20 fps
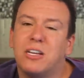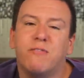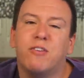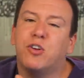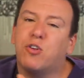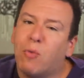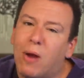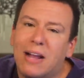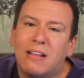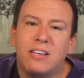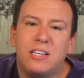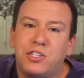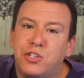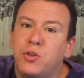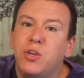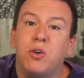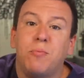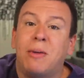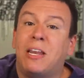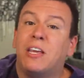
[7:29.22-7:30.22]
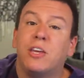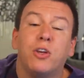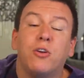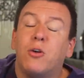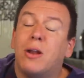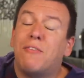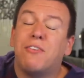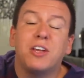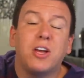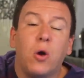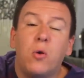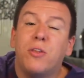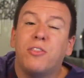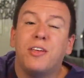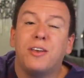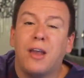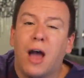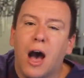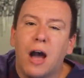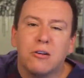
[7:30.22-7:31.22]
delivered directly to you, meaning you don't have to go to
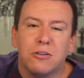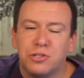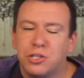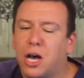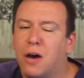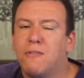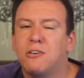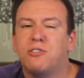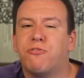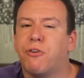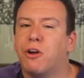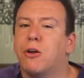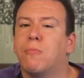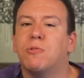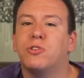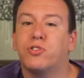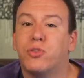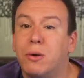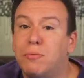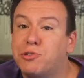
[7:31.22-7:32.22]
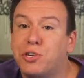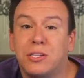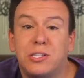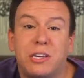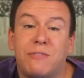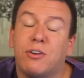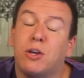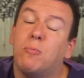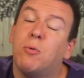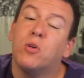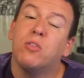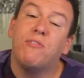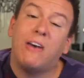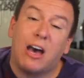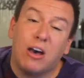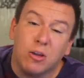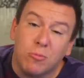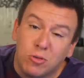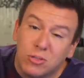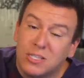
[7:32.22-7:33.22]
the doctor's office for your prescription, saving you both
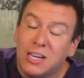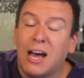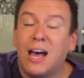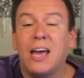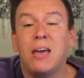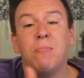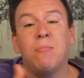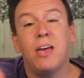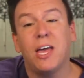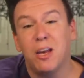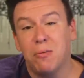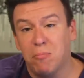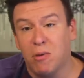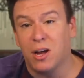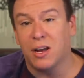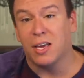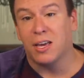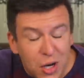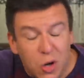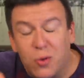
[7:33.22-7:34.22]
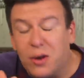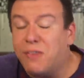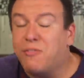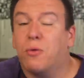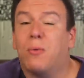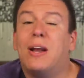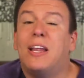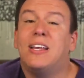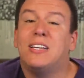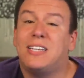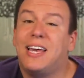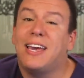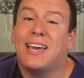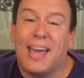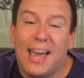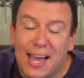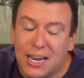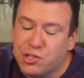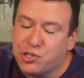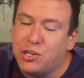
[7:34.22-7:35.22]
valuable time and money. So if you're ready to
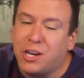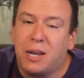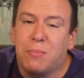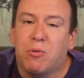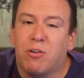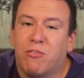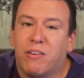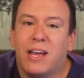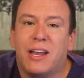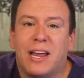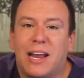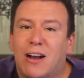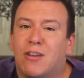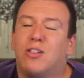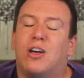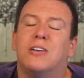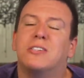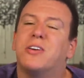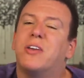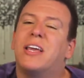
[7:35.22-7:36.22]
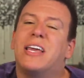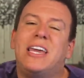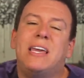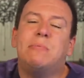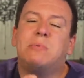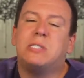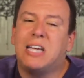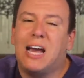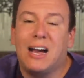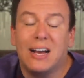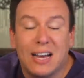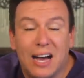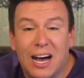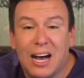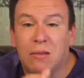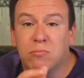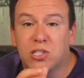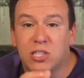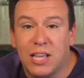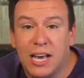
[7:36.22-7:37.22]
take action and prevent hair loss, go to
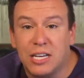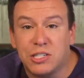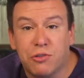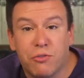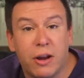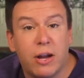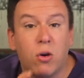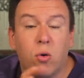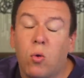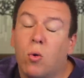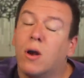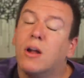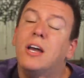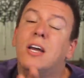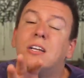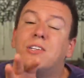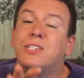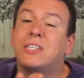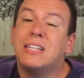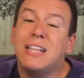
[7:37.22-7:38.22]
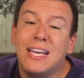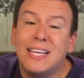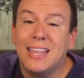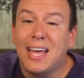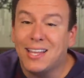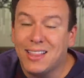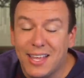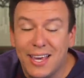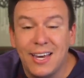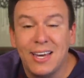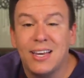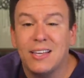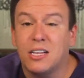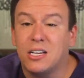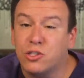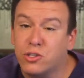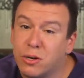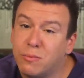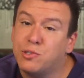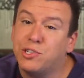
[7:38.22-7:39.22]
keeps.com/franco, or just click that link in the
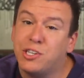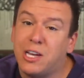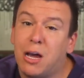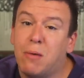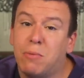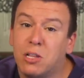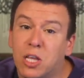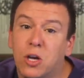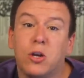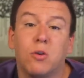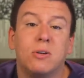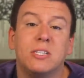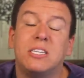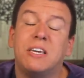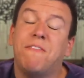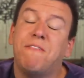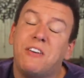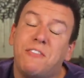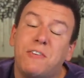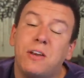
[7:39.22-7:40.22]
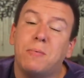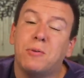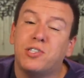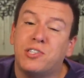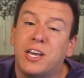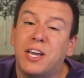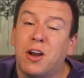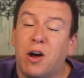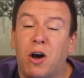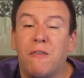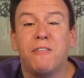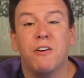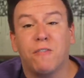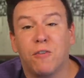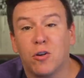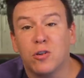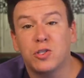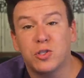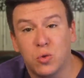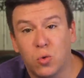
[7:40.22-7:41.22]
description down below to receive 50% off your
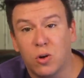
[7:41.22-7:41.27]
first